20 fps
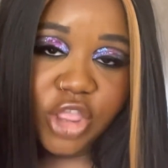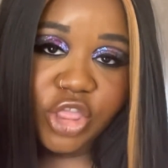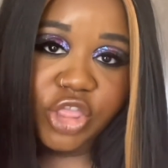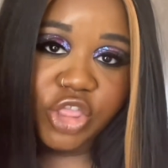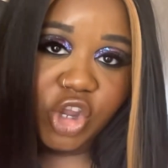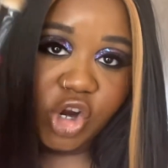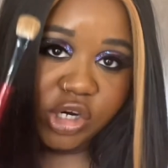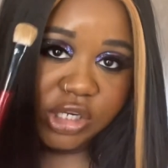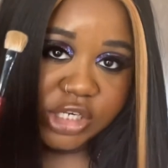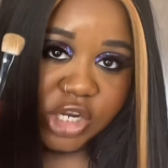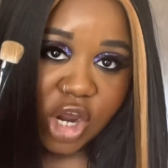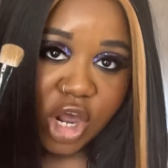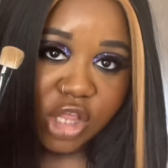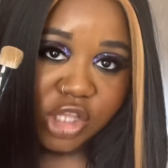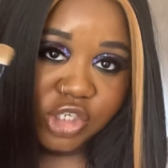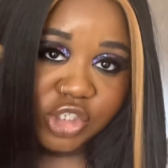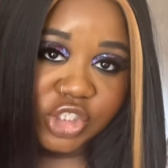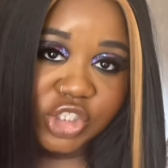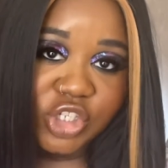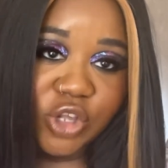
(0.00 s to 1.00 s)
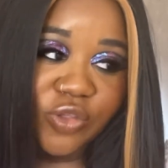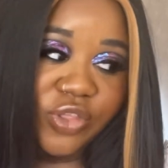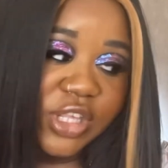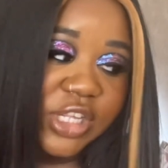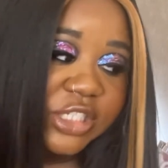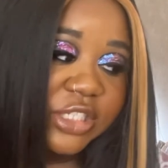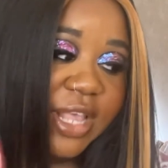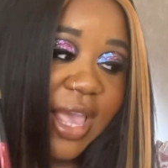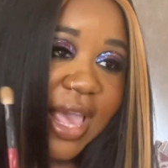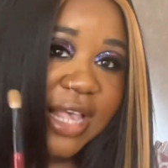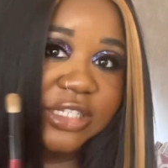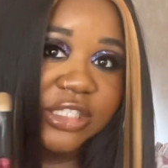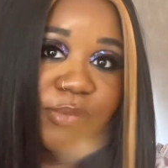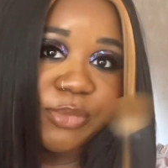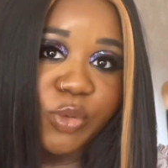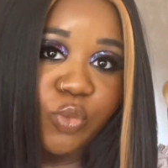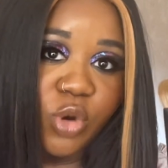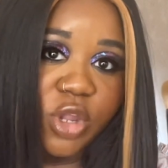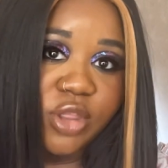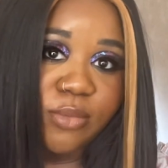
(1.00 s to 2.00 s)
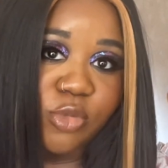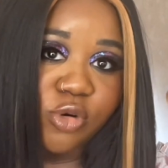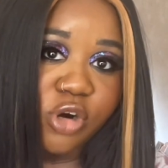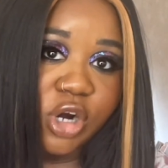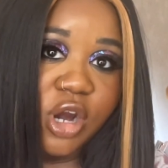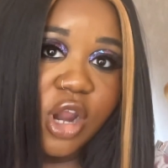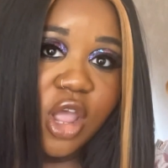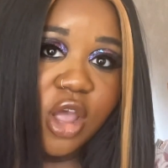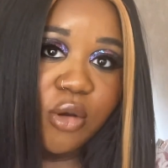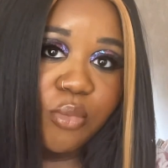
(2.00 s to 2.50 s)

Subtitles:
$30. So these has to be one of the more